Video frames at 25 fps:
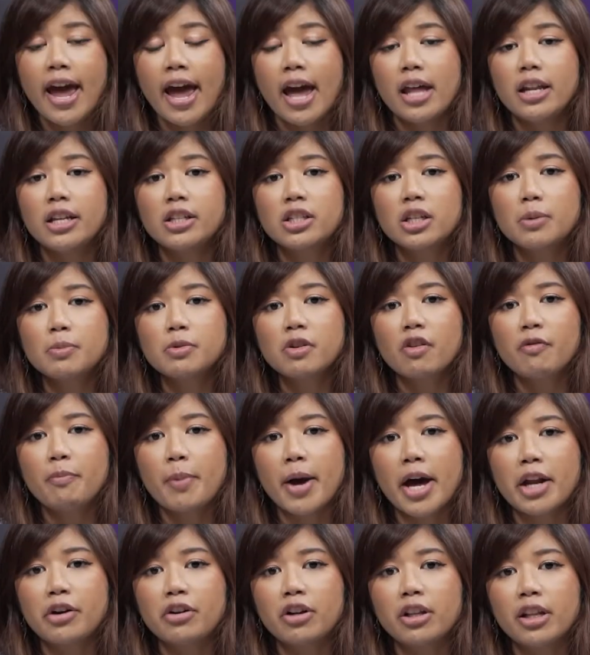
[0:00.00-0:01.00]
And in terms of
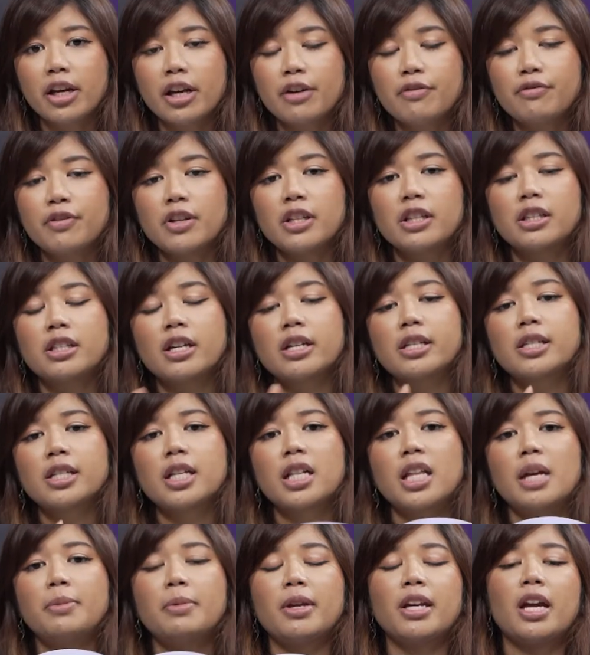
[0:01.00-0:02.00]
battery life, it does
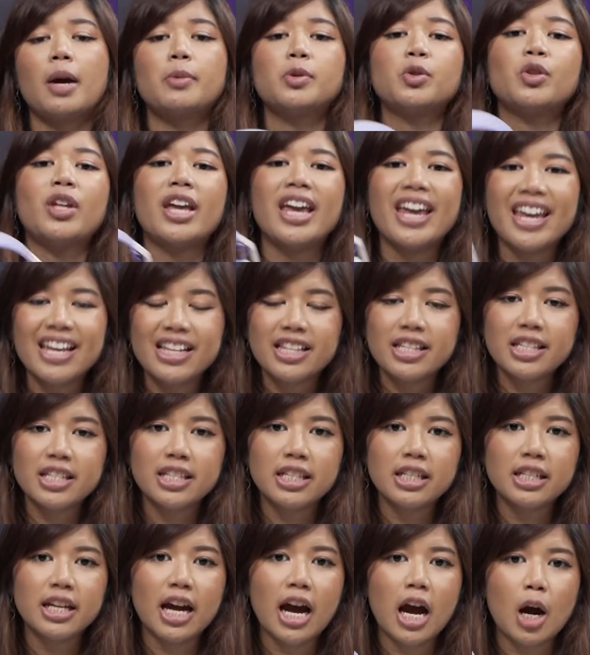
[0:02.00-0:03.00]
claim that it comes with
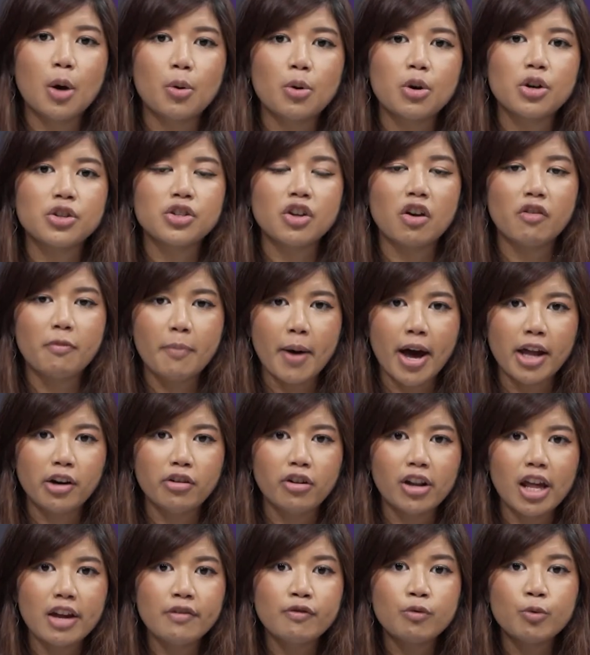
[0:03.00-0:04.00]
18 hours of
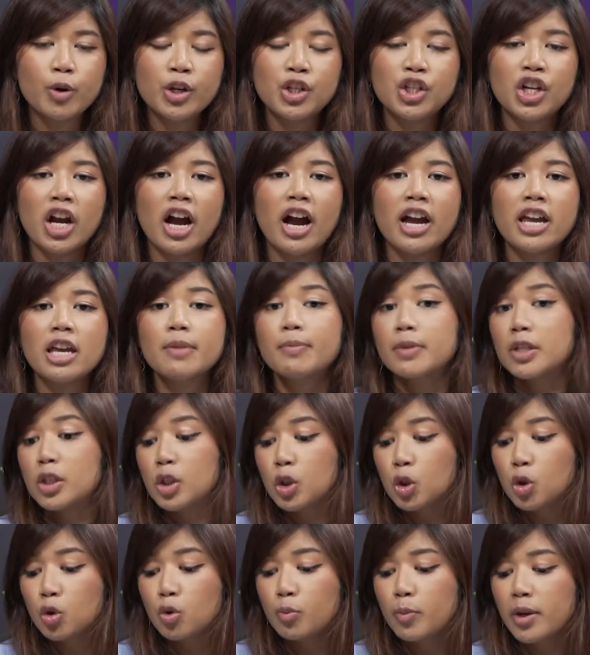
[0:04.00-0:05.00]
battery life, which I am
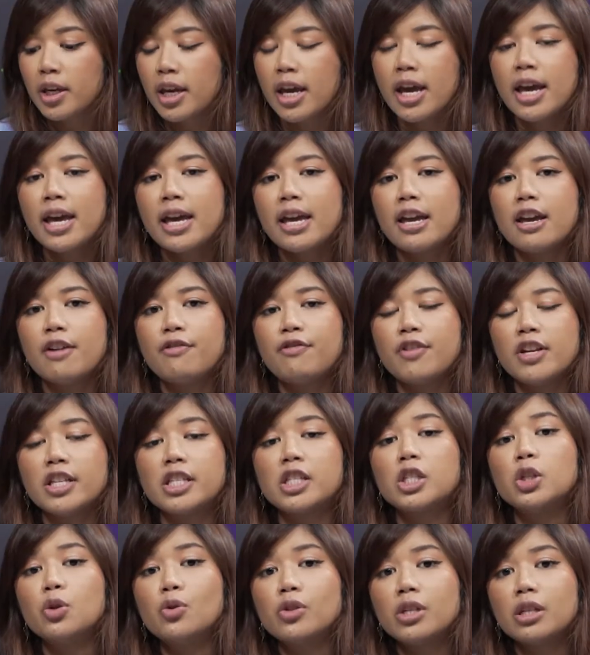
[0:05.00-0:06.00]
assuming if
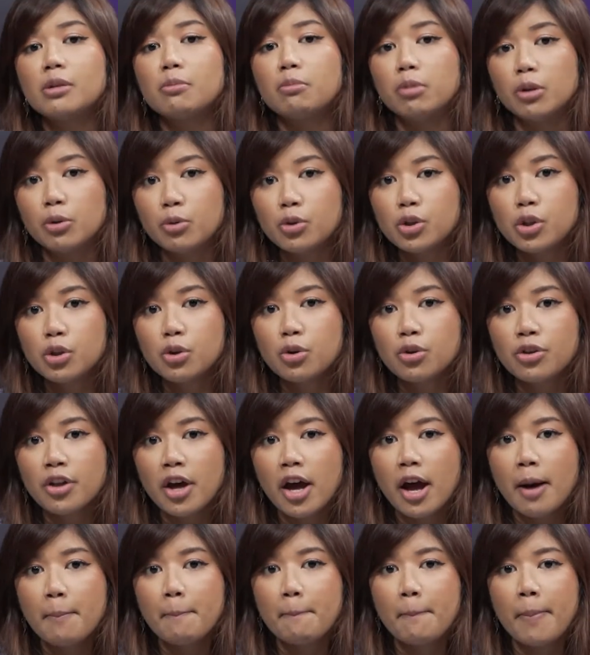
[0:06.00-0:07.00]
it's using Bluetooth.
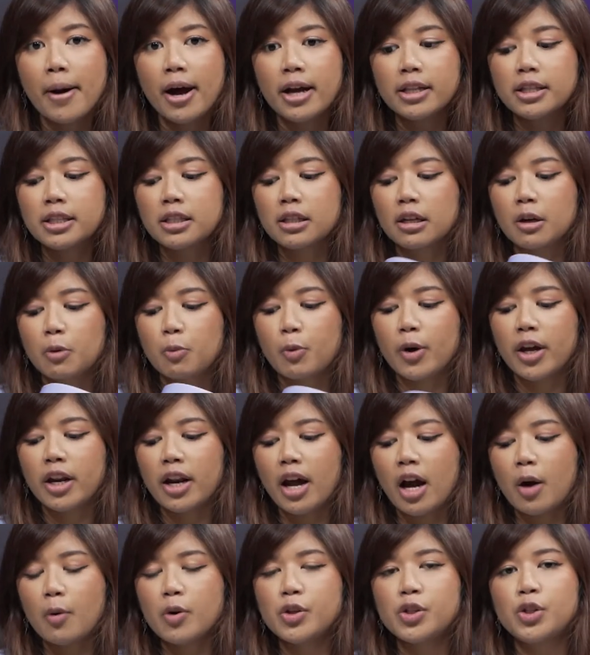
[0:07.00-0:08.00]
But when
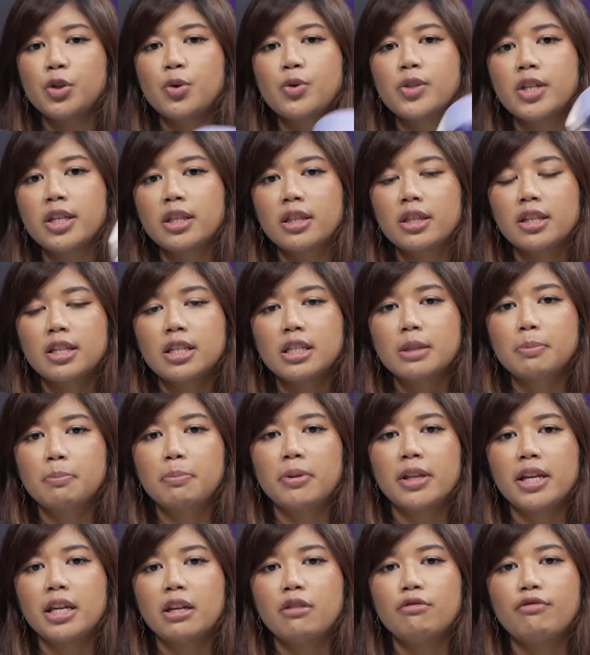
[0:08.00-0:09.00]
I was using this
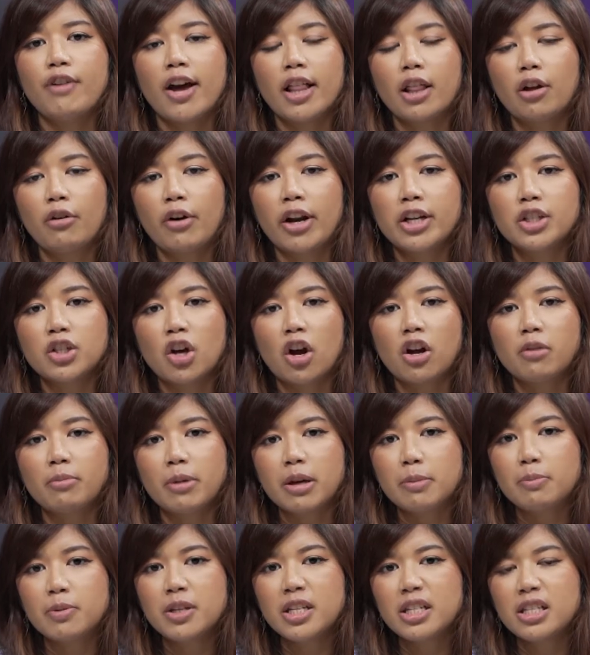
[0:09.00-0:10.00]
playing Valorant on
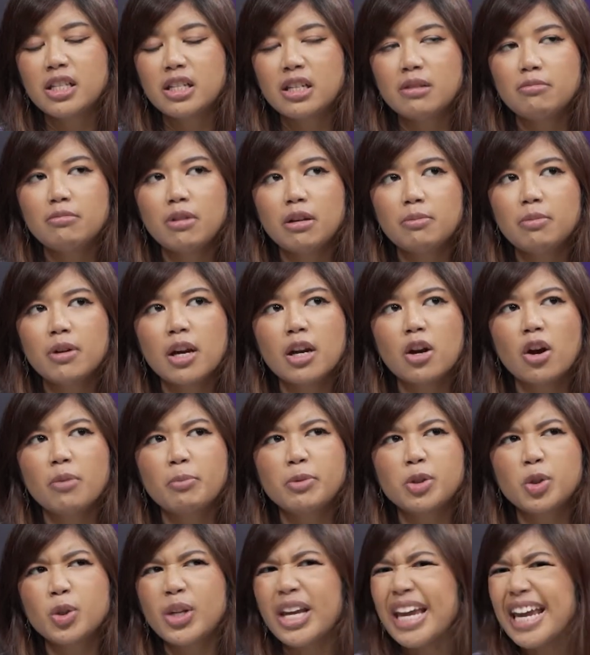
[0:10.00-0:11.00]
my PC, maybe I
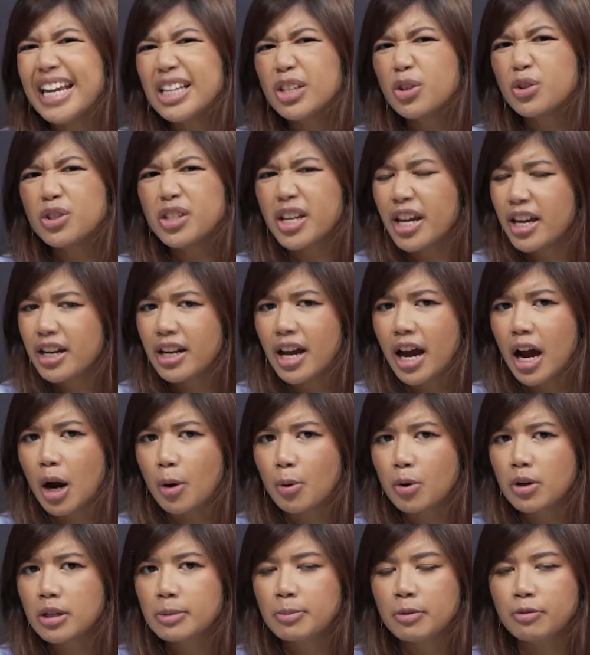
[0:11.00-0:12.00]
got between 8 to 10
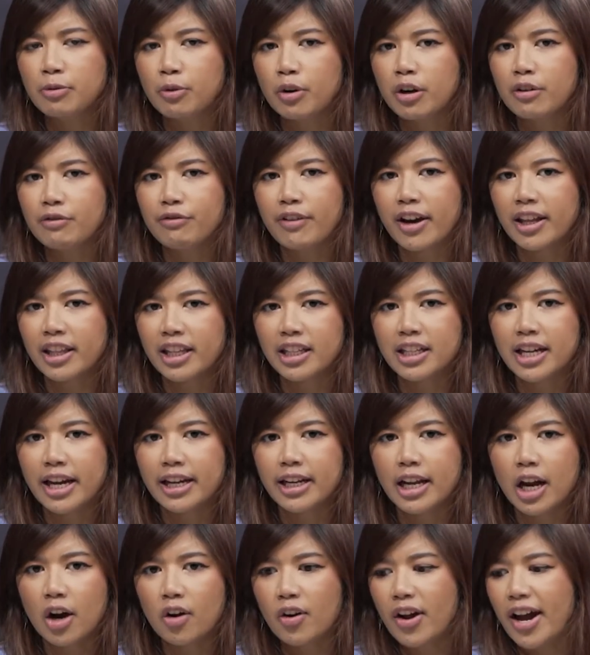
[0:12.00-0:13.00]
hours before it finally
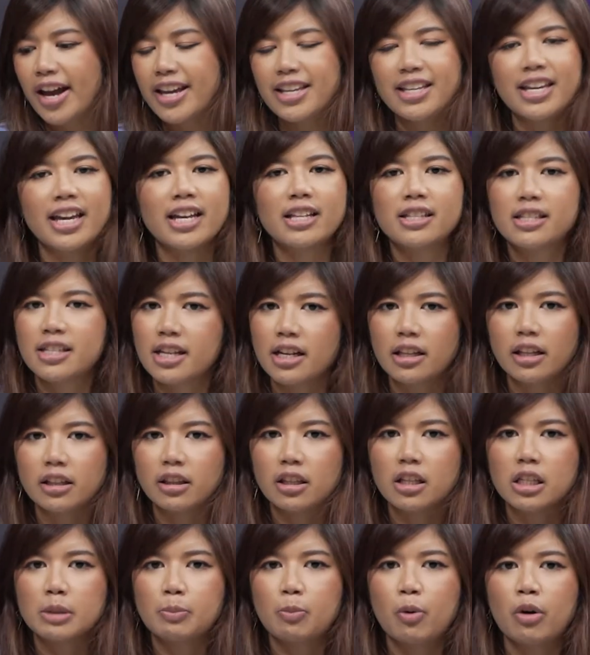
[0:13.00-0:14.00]
died out. I can't tell
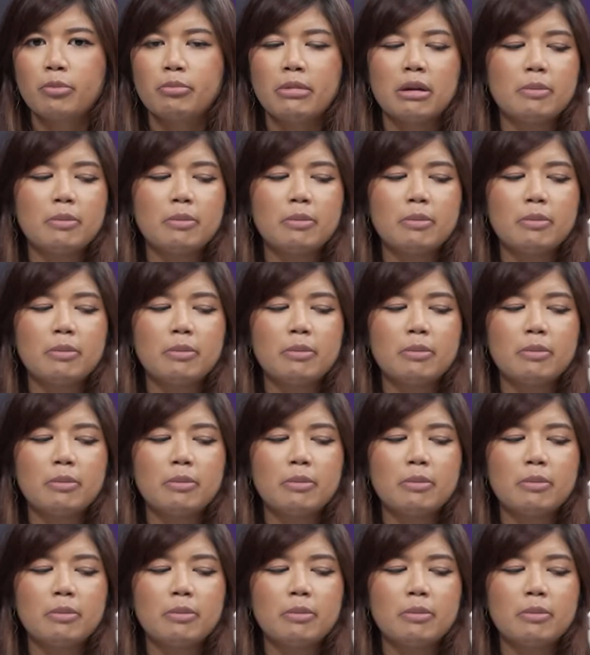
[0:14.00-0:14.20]
at this point.